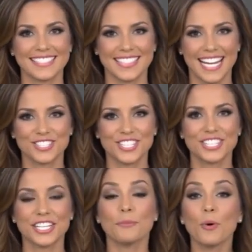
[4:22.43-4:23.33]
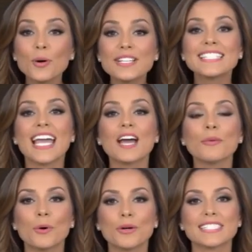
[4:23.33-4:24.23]
selection near ports,
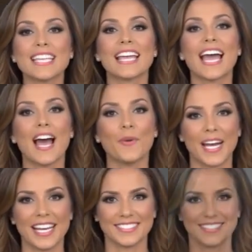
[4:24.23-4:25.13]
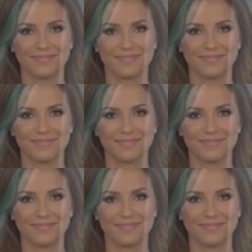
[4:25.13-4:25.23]
airports, and highways.